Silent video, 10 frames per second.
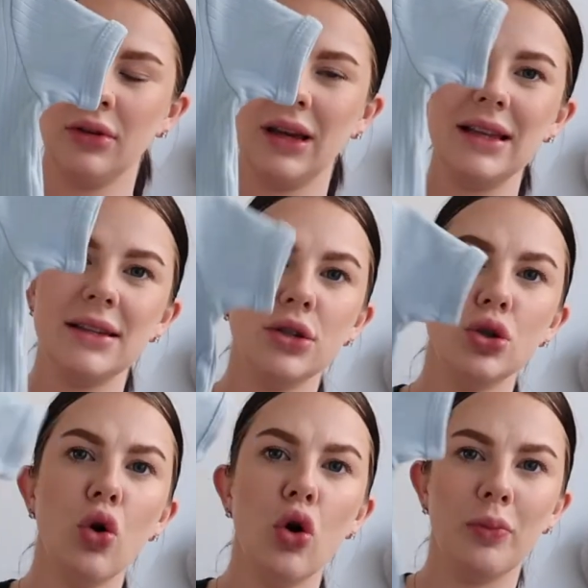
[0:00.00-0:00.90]
It's
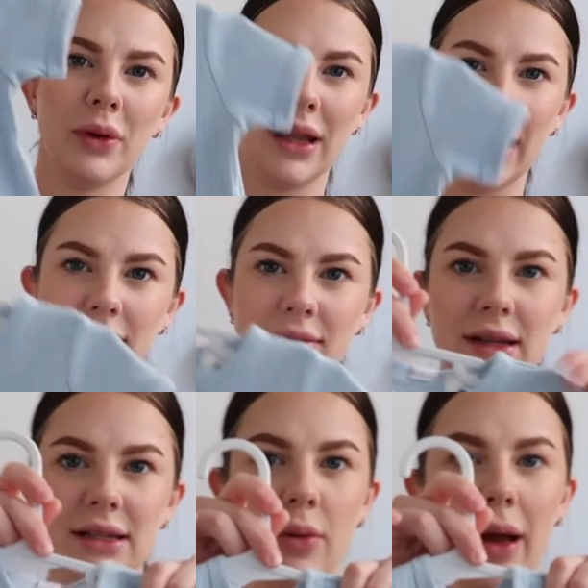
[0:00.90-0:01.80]
short, but like,
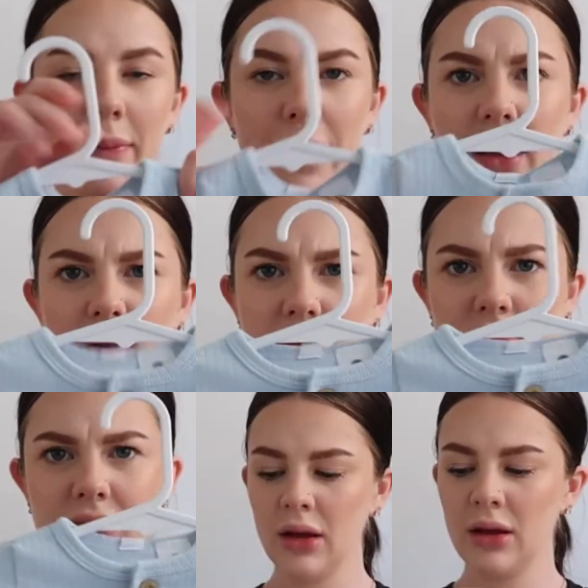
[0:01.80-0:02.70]
that's quite big.
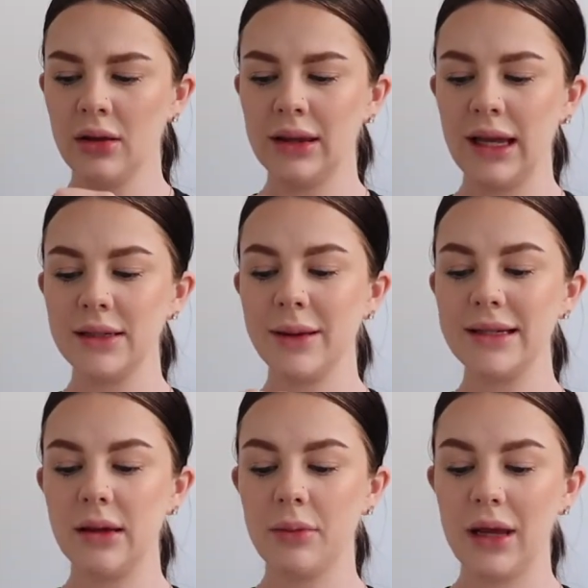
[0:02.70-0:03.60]
That's why
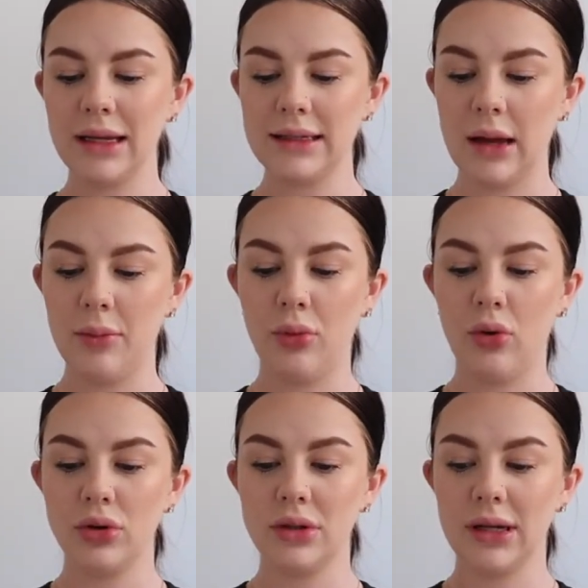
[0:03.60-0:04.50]
some things I
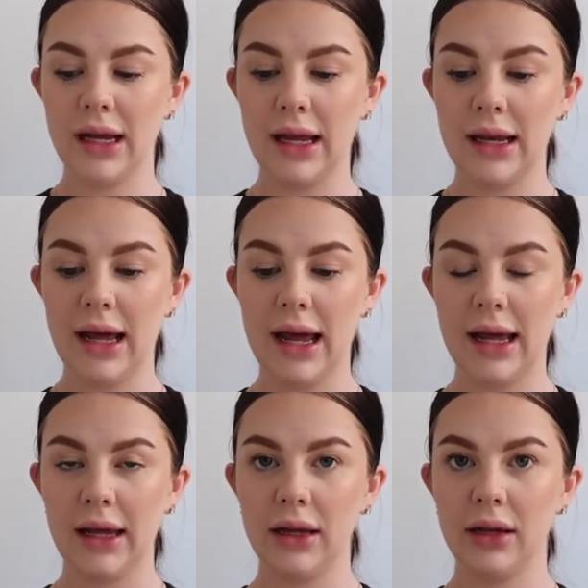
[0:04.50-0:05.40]
bought in
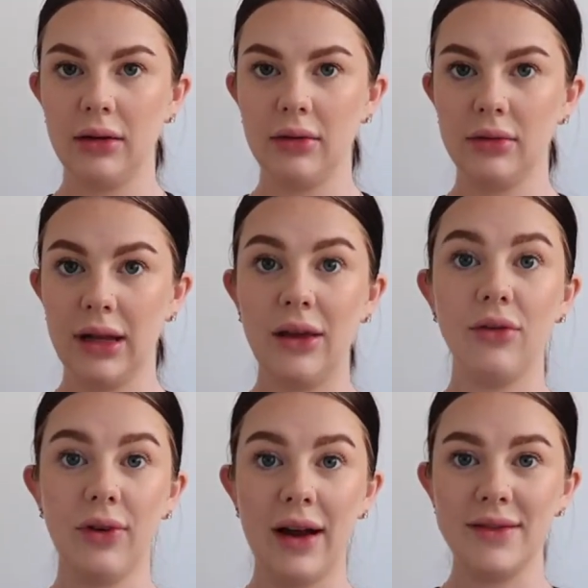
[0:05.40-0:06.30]

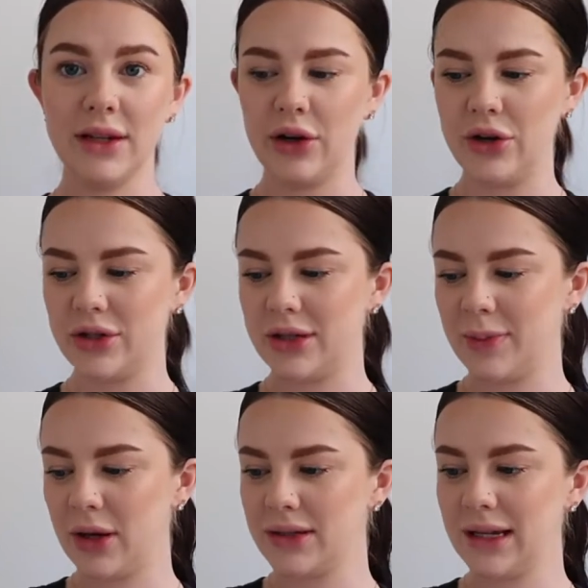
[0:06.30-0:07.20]
5Os, just
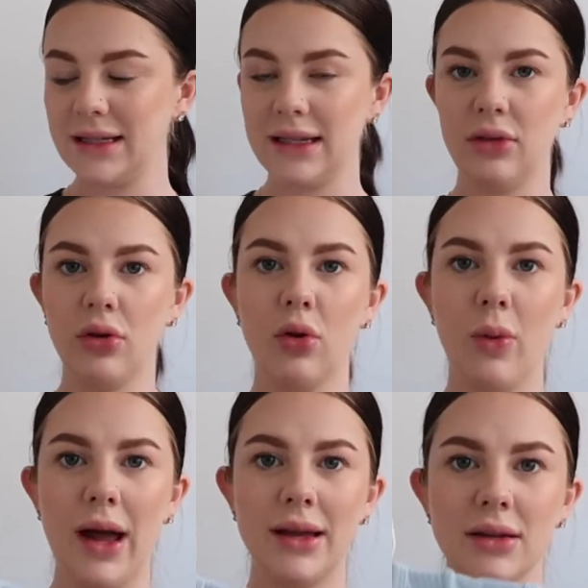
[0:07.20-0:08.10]
because they did look
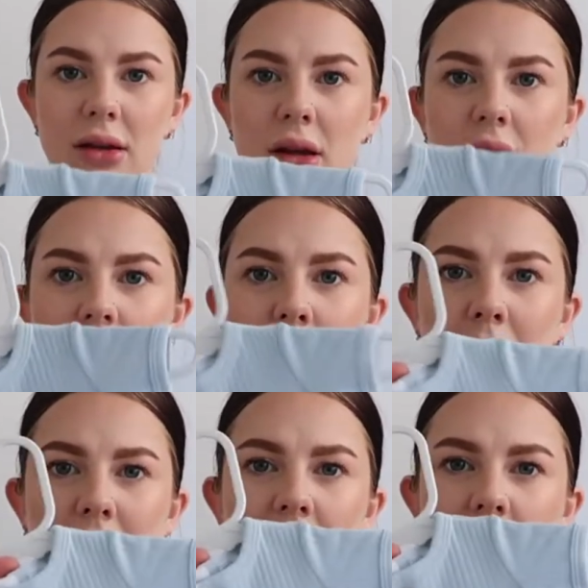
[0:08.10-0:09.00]
quite
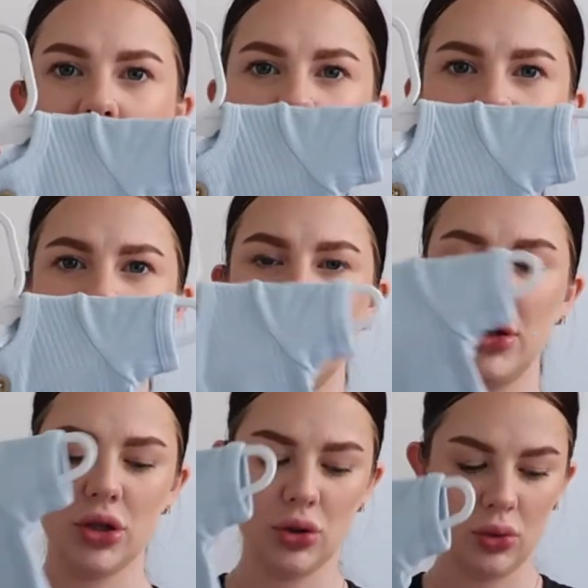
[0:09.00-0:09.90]
big. I know it's
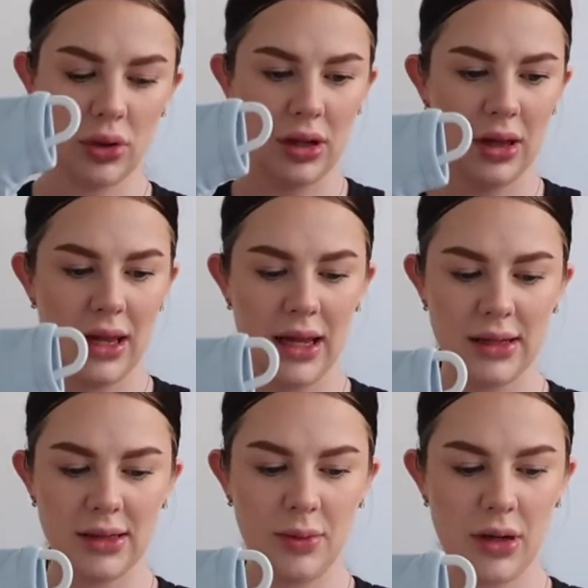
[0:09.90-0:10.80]
much shorter than
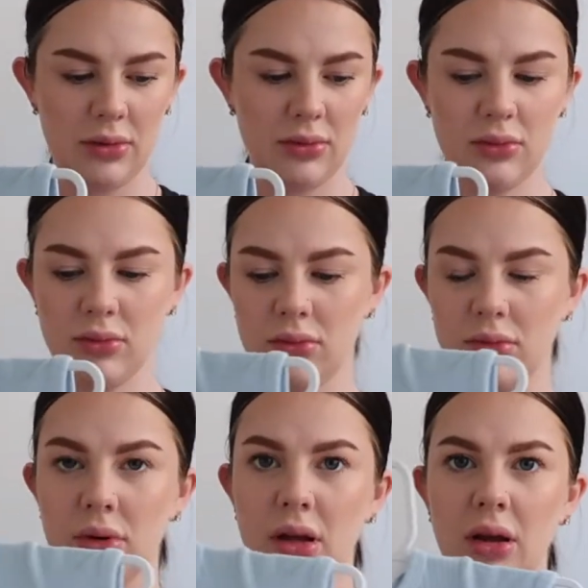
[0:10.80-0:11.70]
these, but
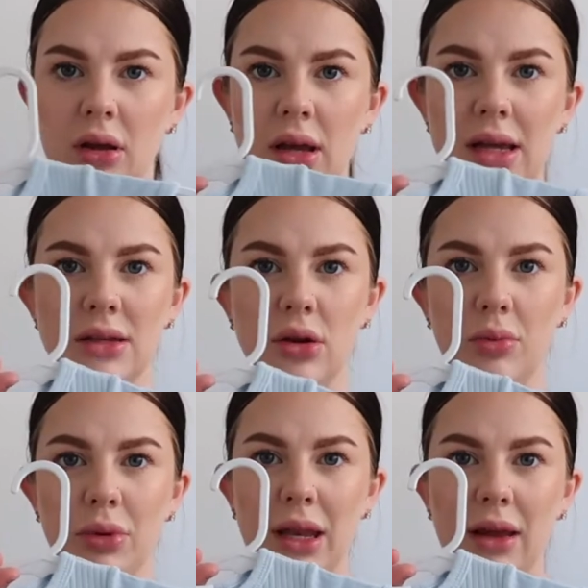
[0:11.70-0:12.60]
he's
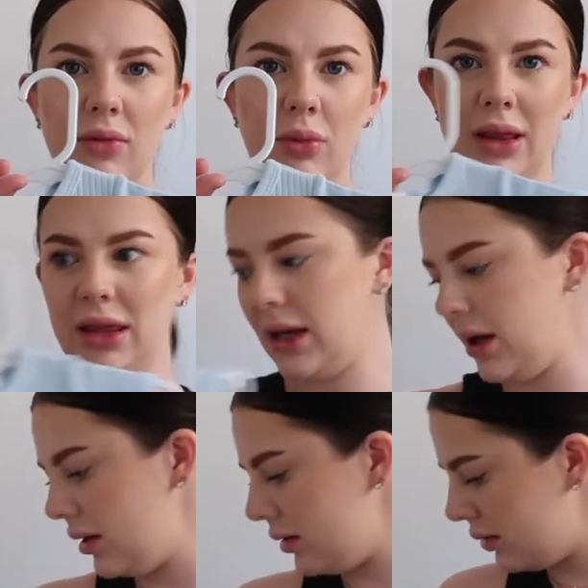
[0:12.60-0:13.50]
got plenty of width in it.